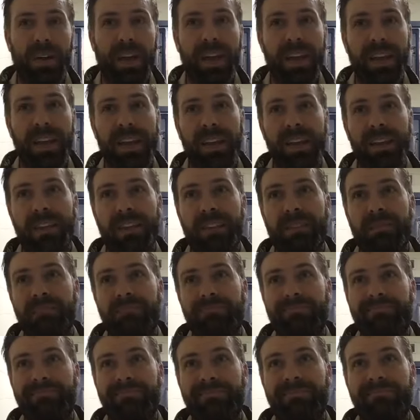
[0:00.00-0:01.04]
a
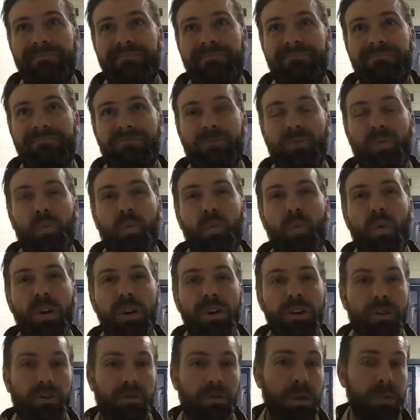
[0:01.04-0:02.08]
mm, one
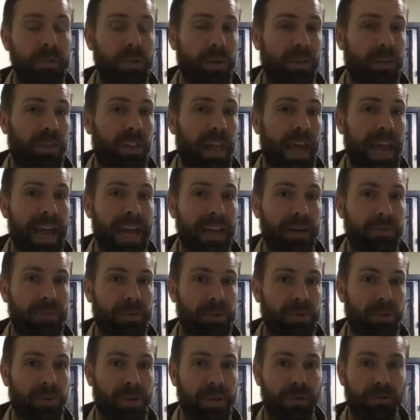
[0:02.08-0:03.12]
to three month lag
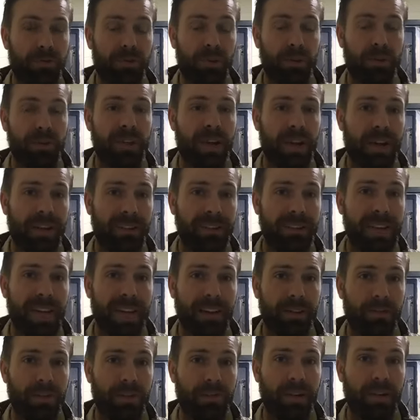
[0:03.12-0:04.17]
between first contact
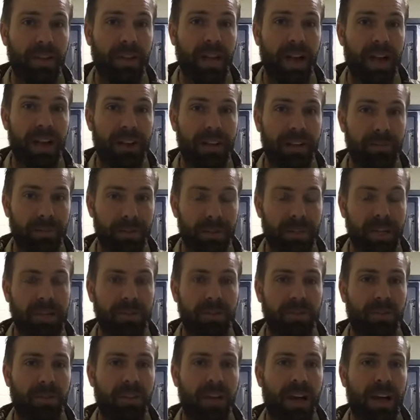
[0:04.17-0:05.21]
from a client, potential
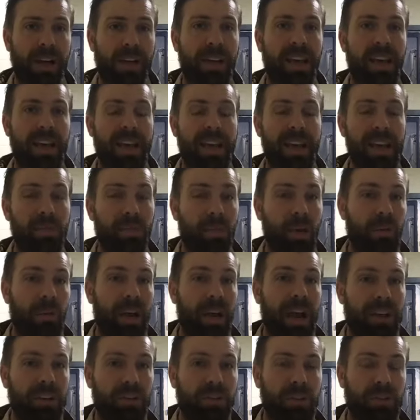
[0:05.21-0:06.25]
client, and when we
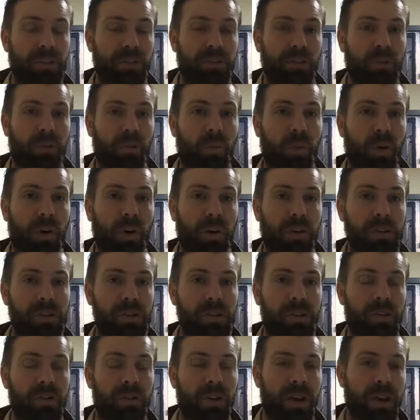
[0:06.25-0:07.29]
actually do the work.
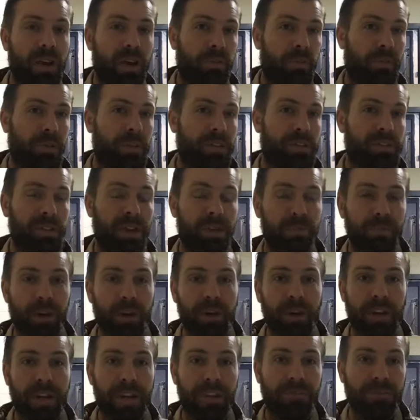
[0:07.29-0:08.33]
So for the summer,
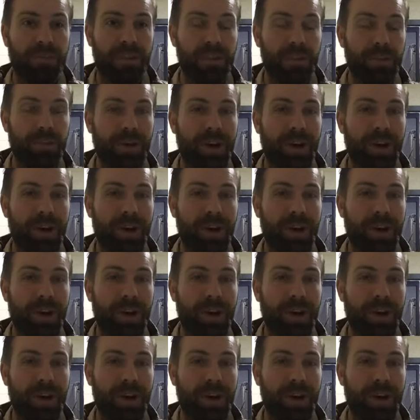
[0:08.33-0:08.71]
if you